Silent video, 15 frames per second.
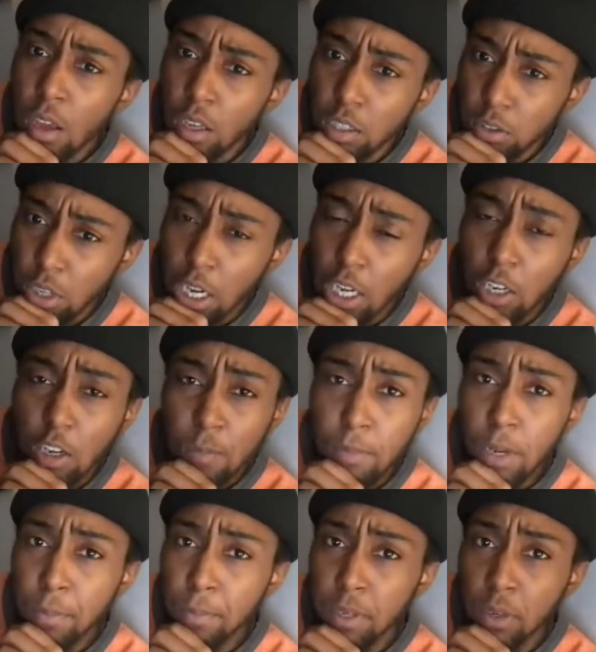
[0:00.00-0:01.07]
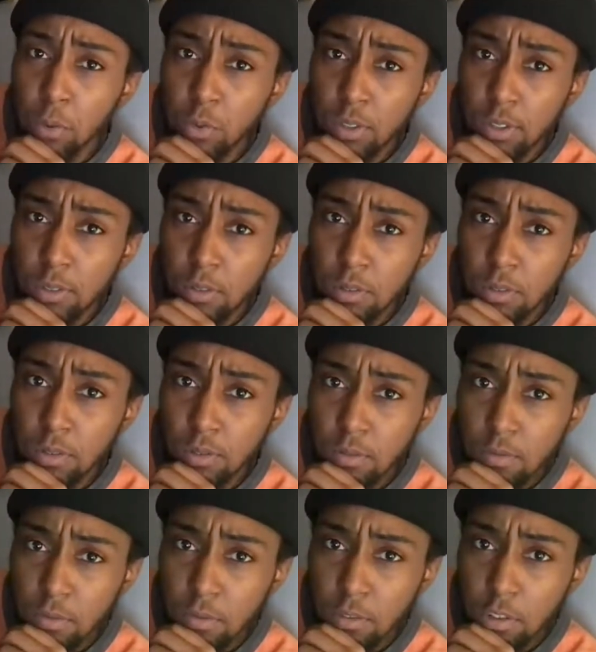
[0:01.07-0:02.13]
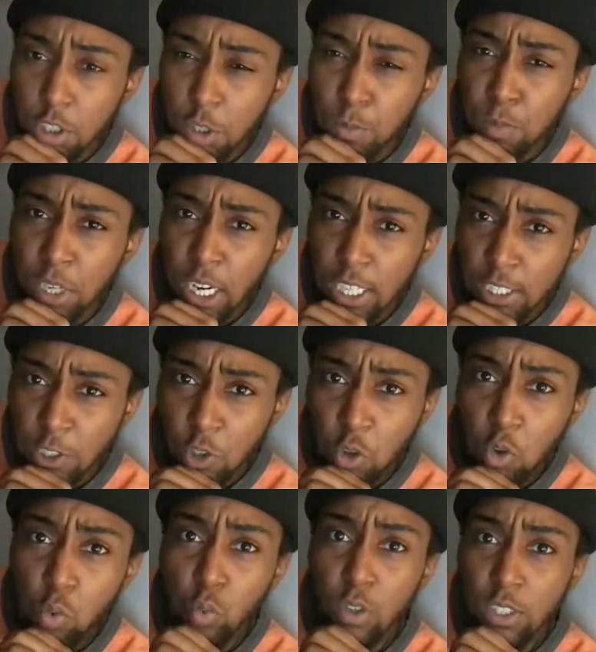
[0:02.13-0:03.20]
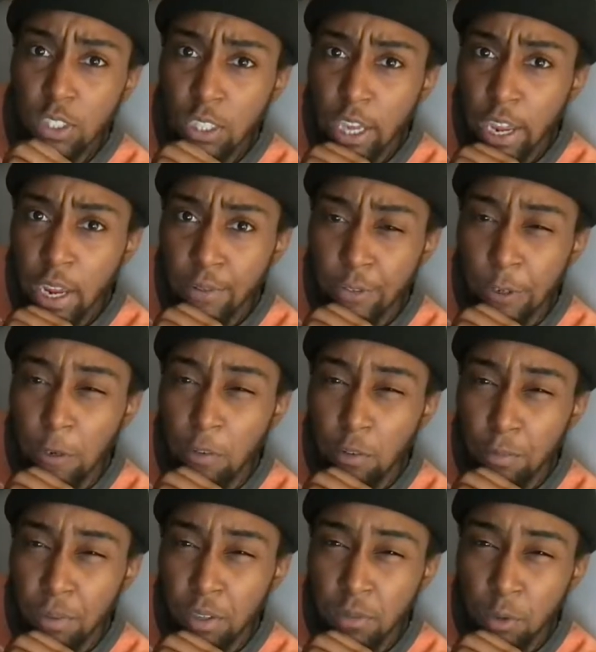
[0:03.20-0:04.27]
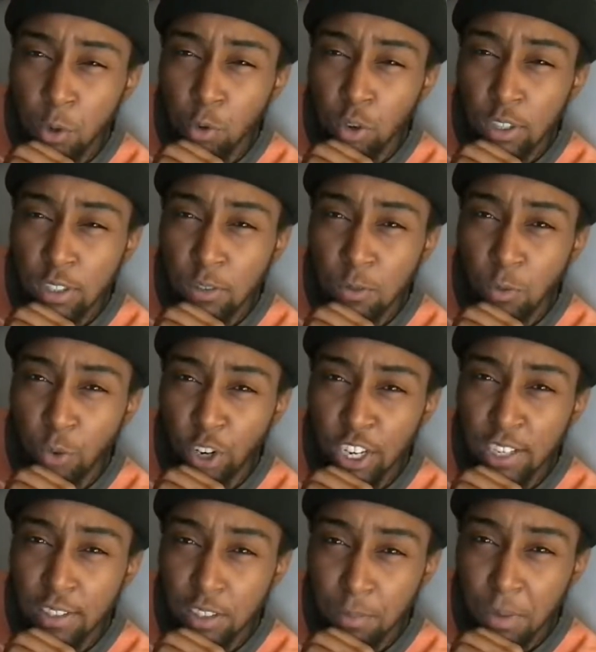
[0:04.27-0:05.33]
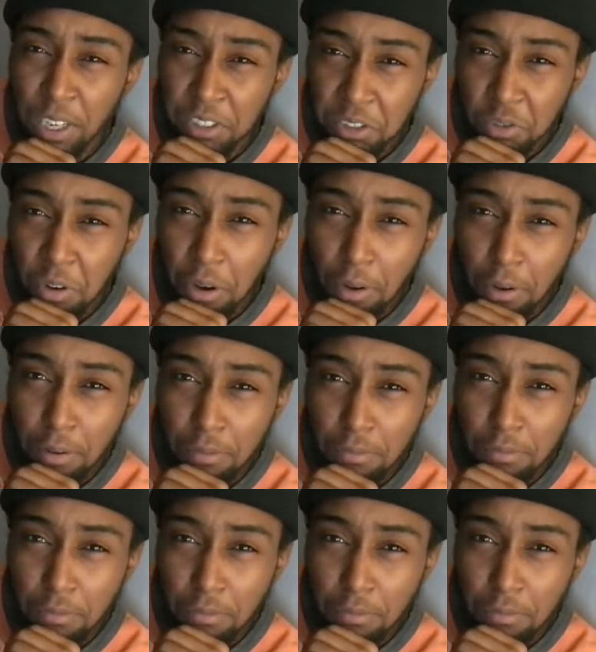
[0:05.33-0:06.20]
So I love my big wheel, but I still want to have a little bit of aggressive rage in my stride.